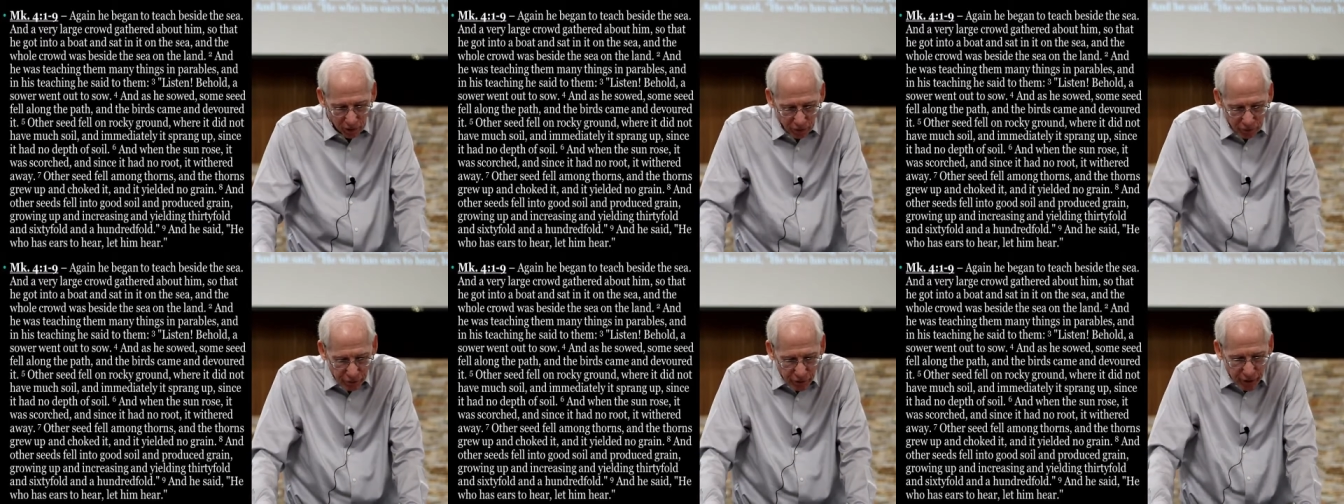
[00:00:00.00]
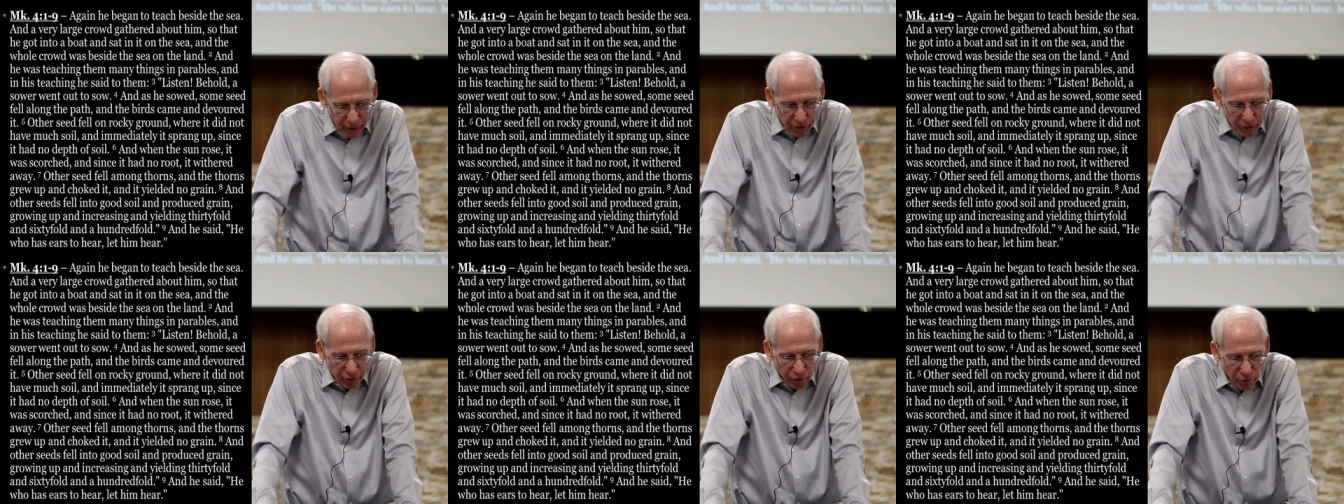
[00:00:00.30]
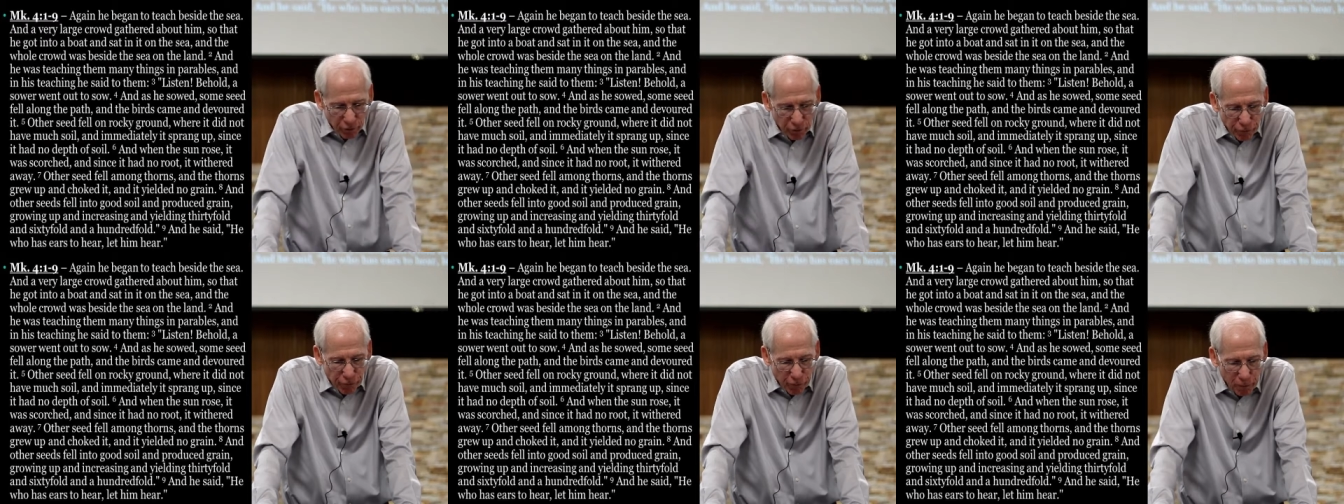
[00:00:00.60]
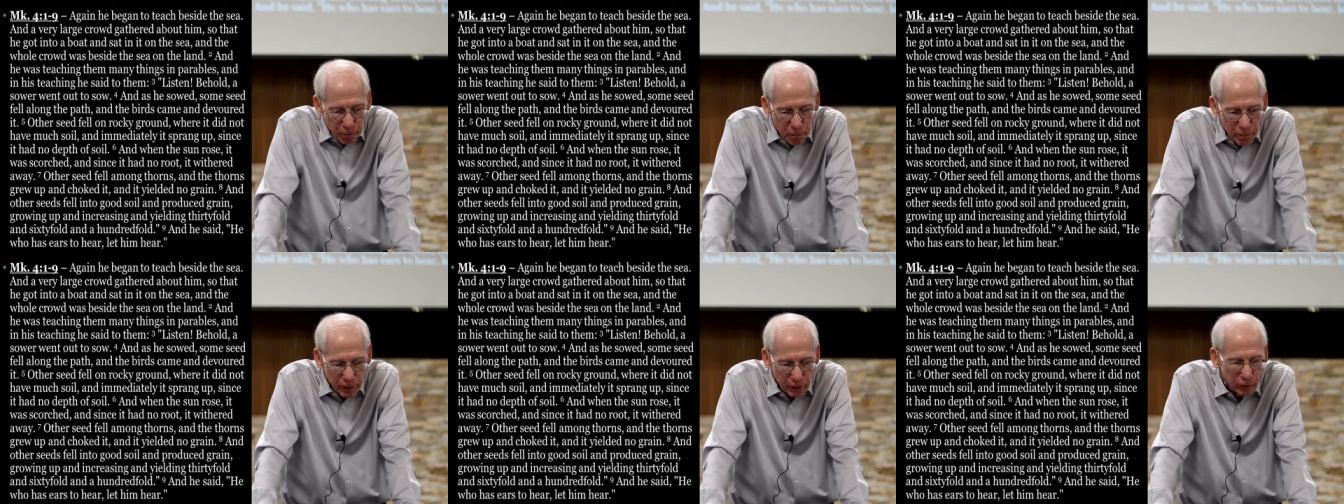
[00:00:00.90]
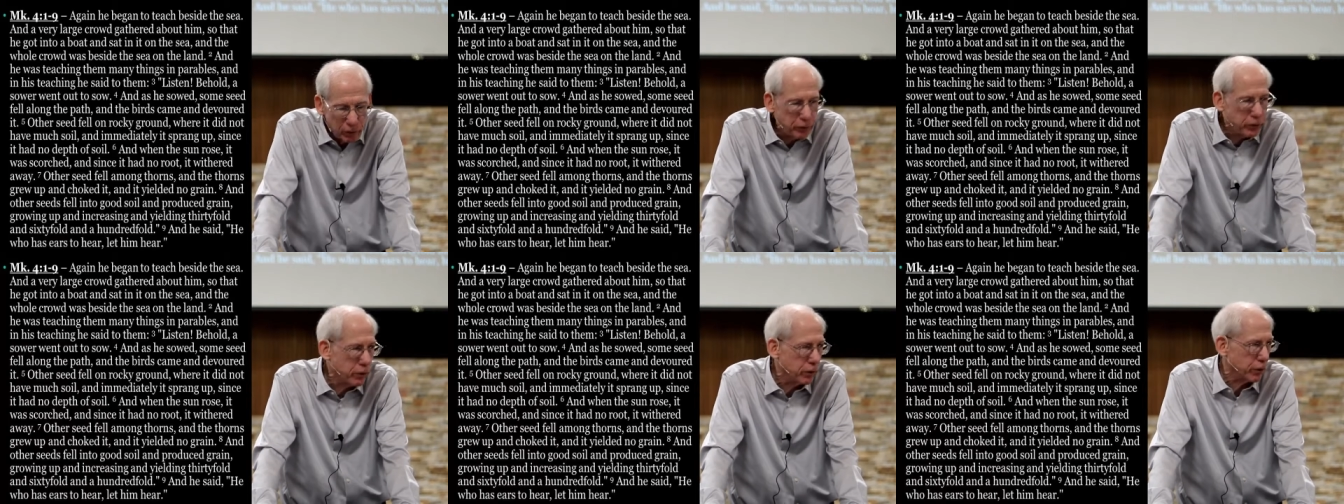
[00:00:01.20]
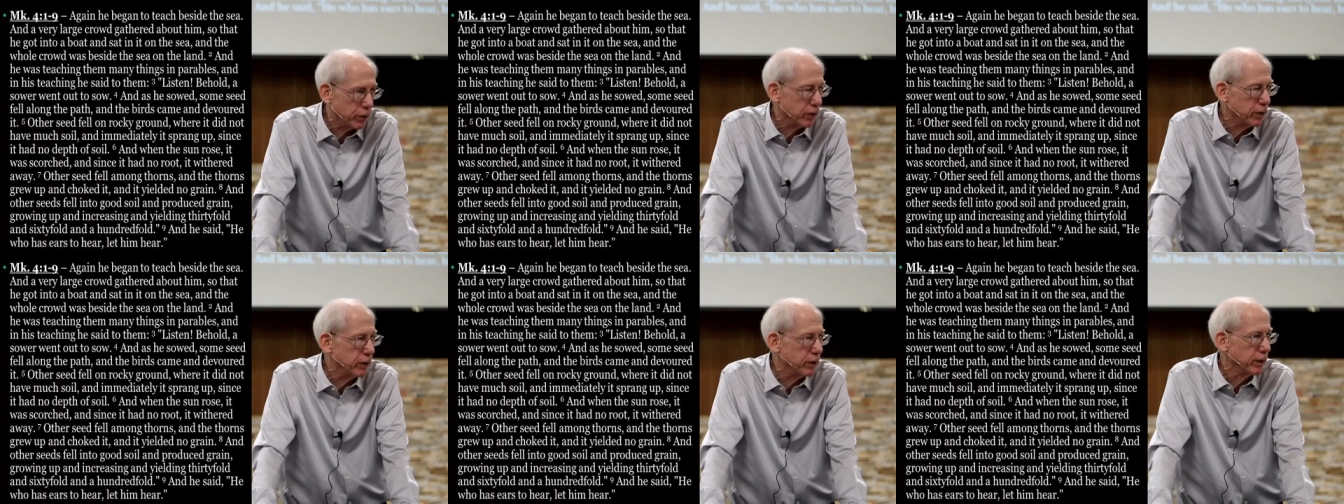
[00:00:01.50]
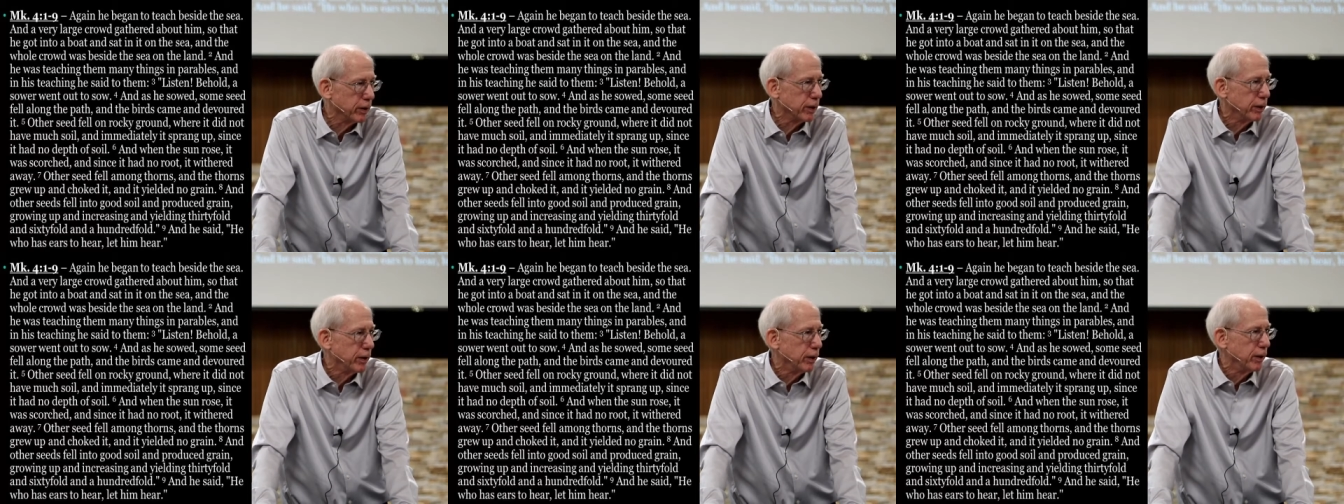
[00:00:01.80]
of a
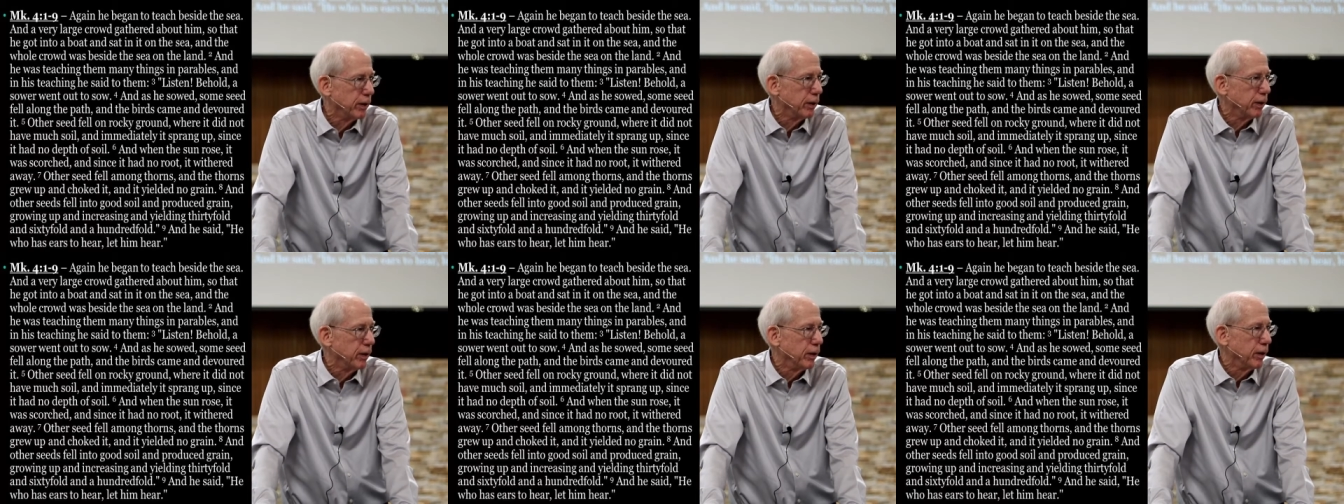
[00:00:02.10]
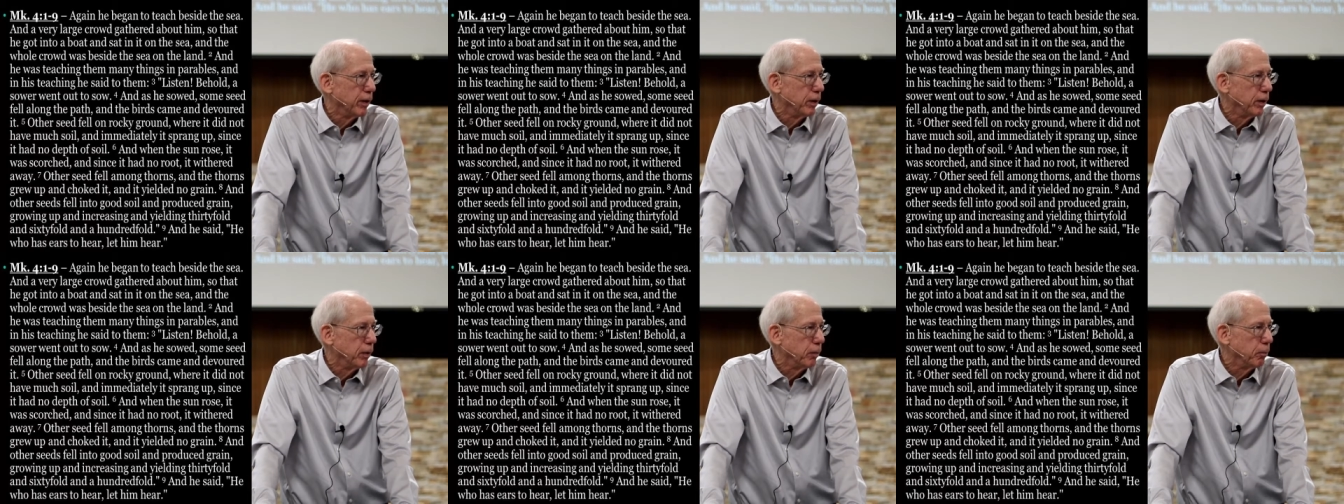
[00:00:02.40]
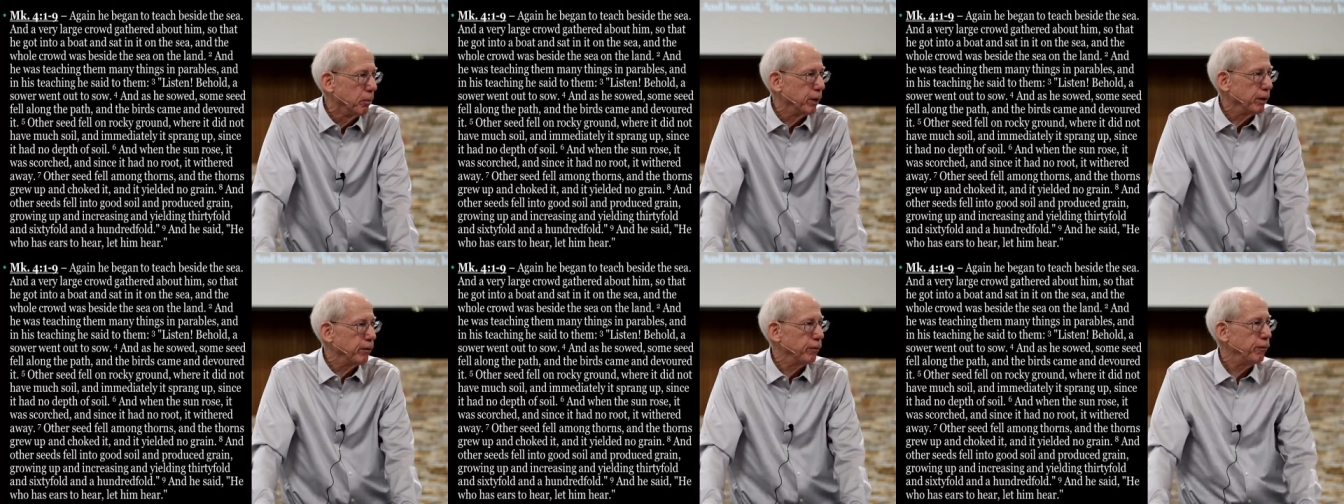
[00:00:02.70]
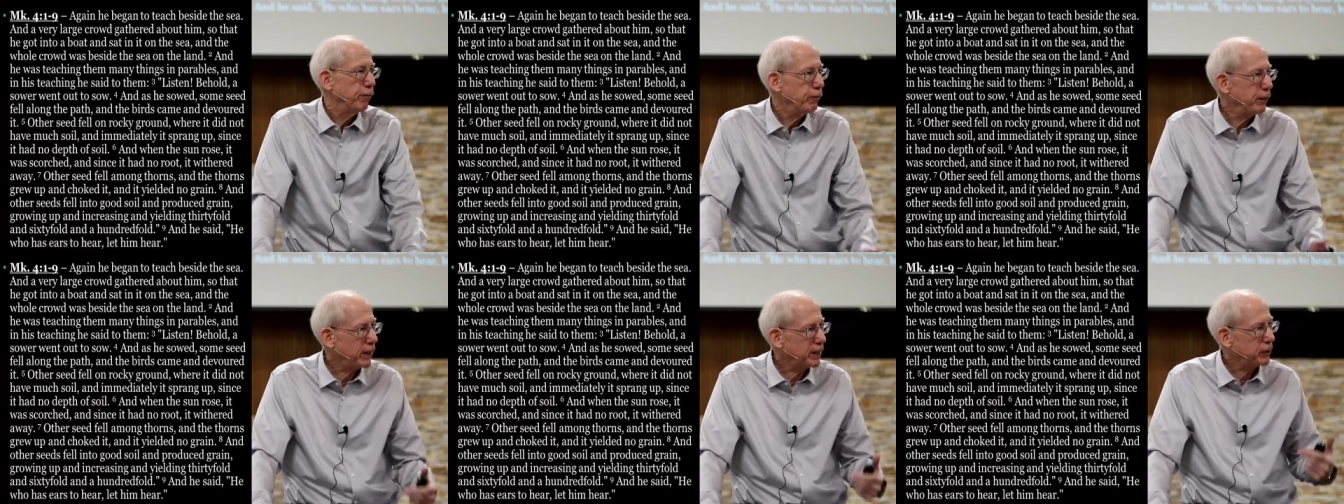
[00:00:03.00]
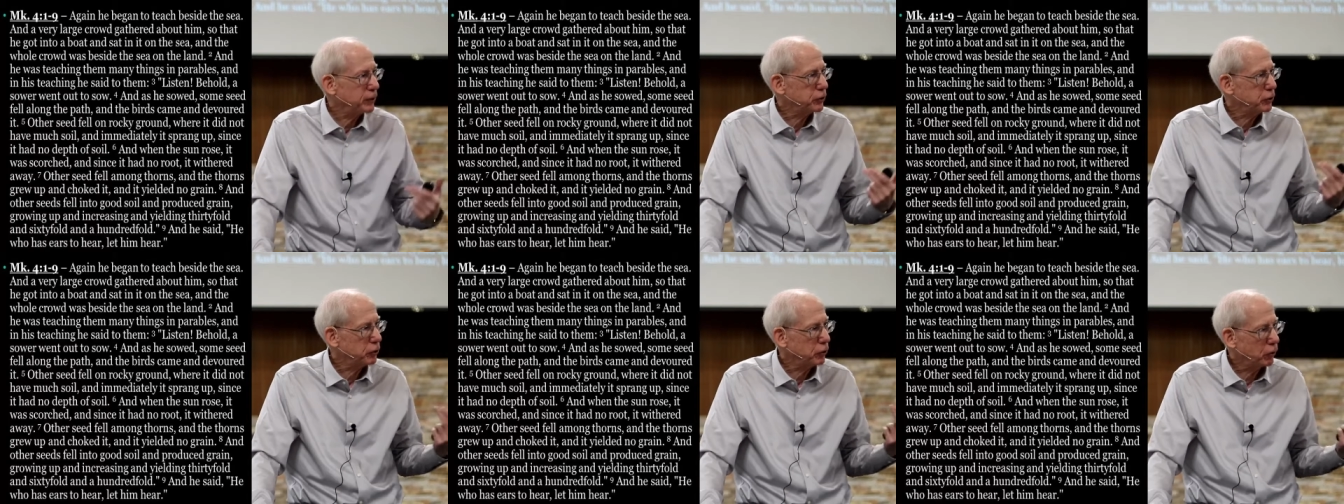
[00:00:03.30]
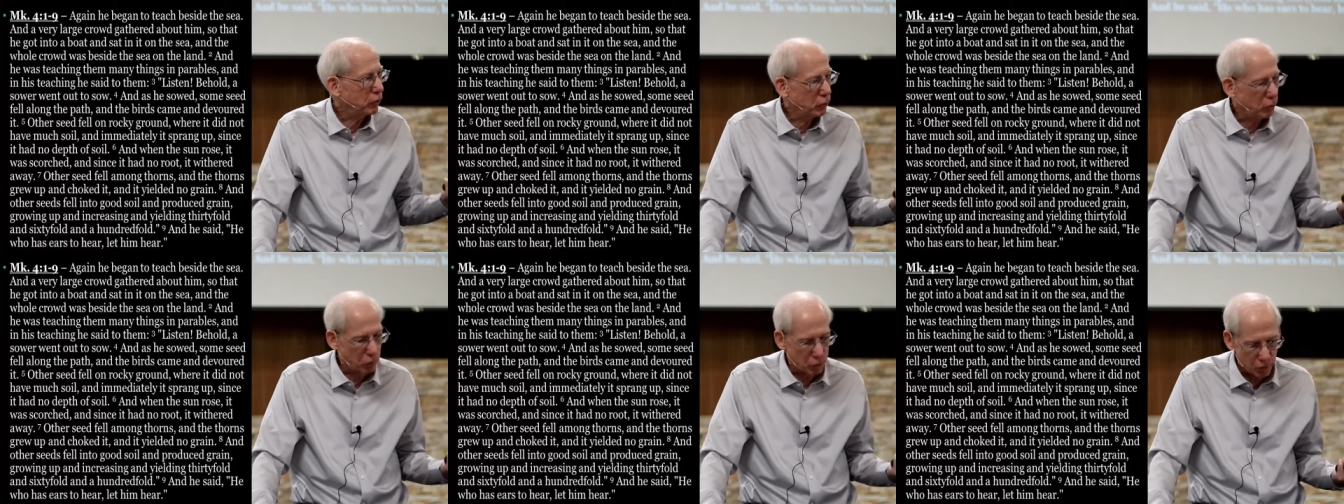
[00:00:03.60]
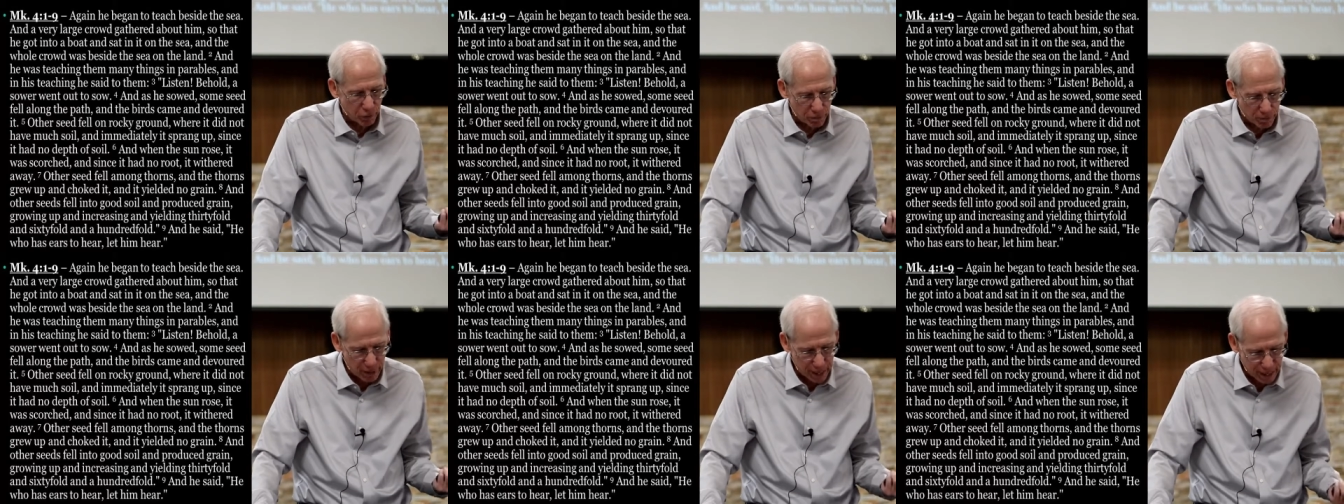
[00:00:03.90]
familiar but fictional or